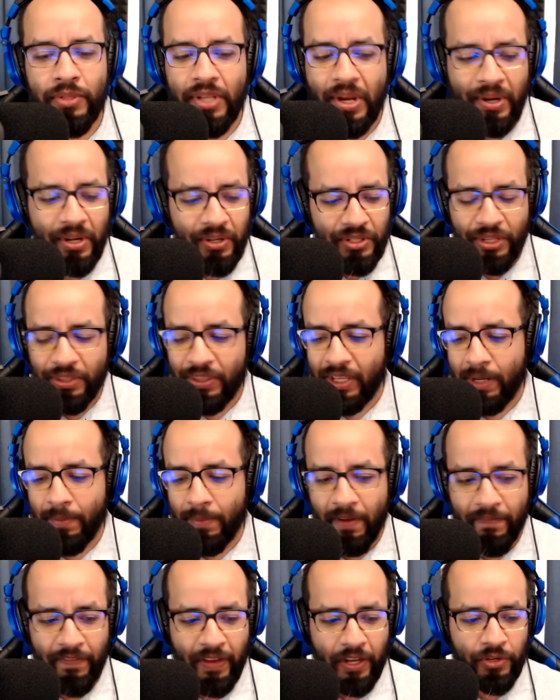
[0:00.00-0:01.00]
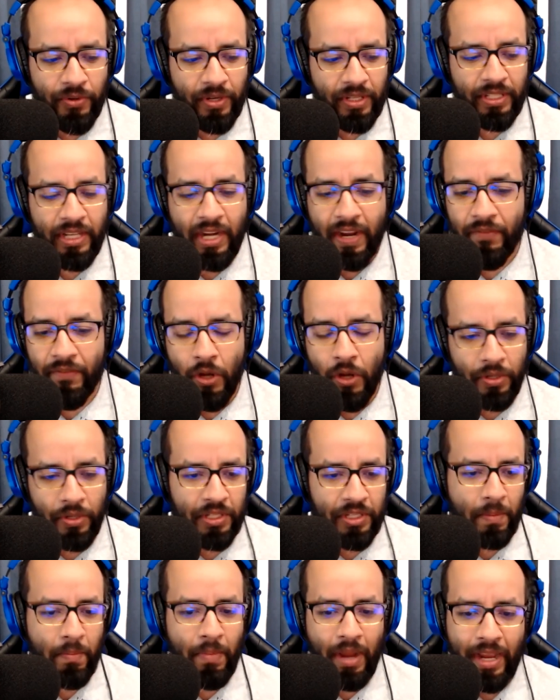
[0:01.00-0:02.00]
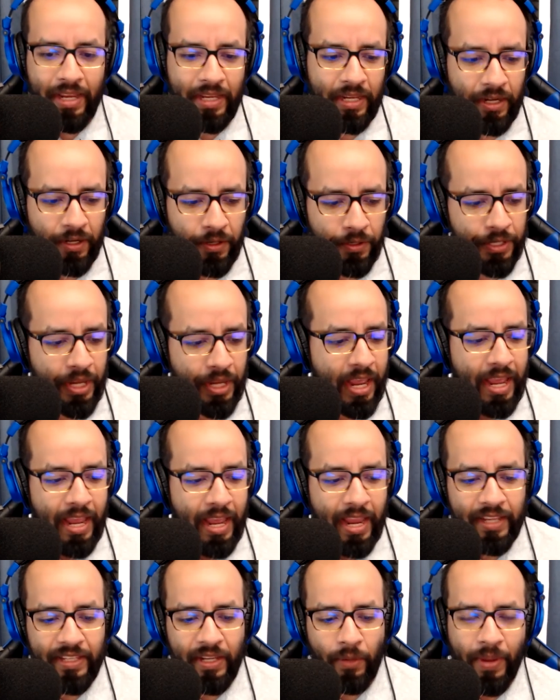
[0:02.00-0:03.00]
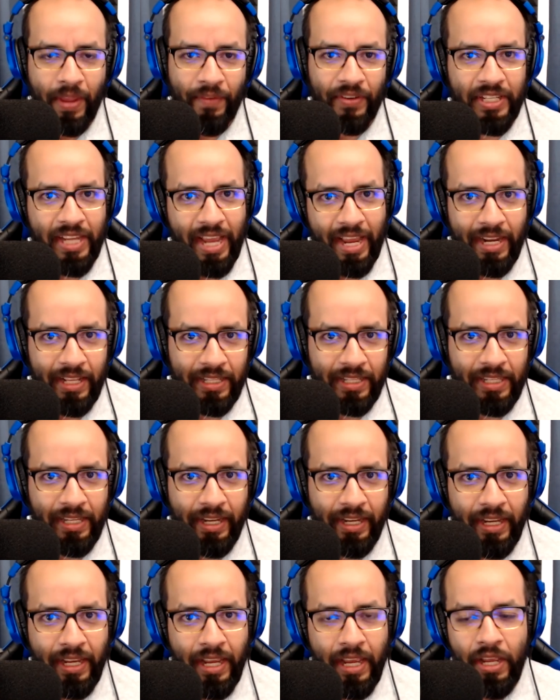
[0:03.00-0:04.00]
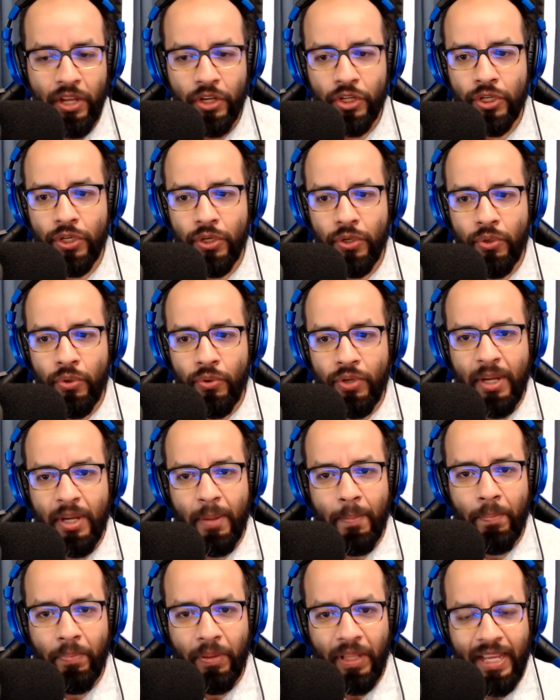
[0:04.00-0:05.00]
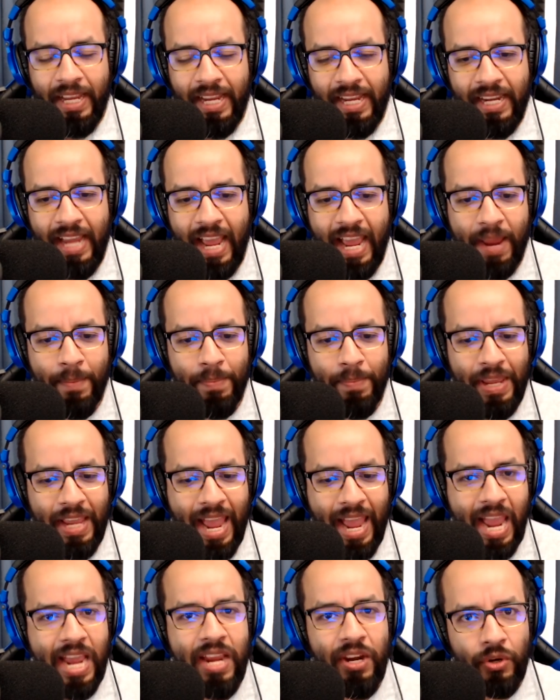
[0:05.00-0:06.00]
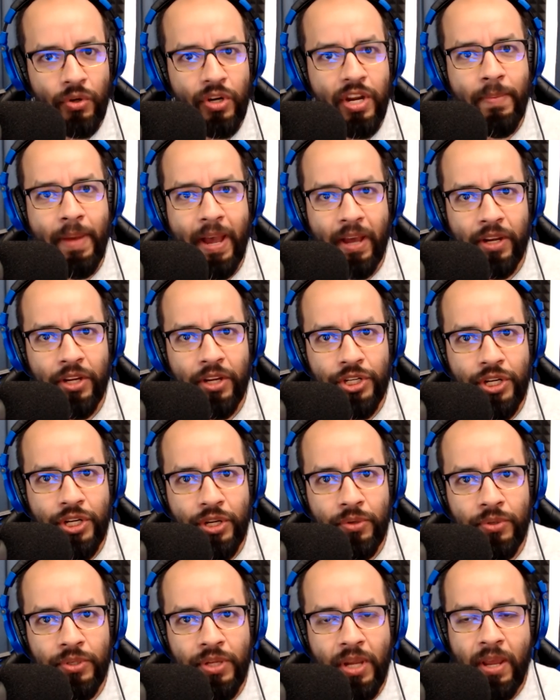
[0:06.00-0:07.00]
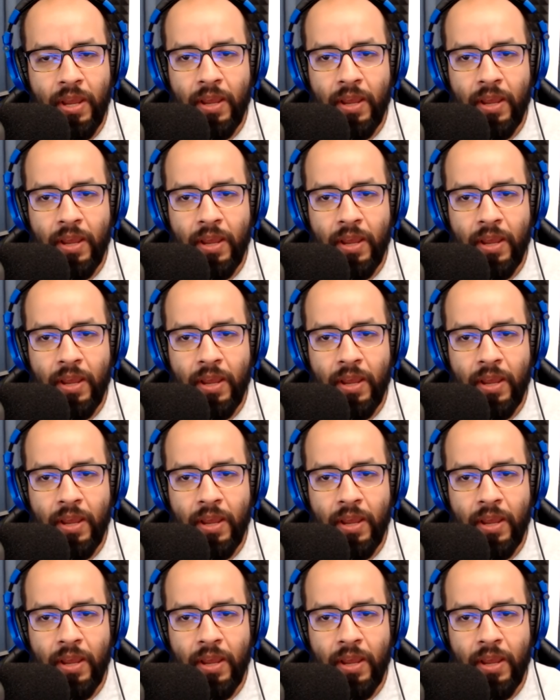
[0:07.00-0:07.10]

Now, here's the thing about veterans that I've noticed in my years is that we have a tendency to complain and be angry about issues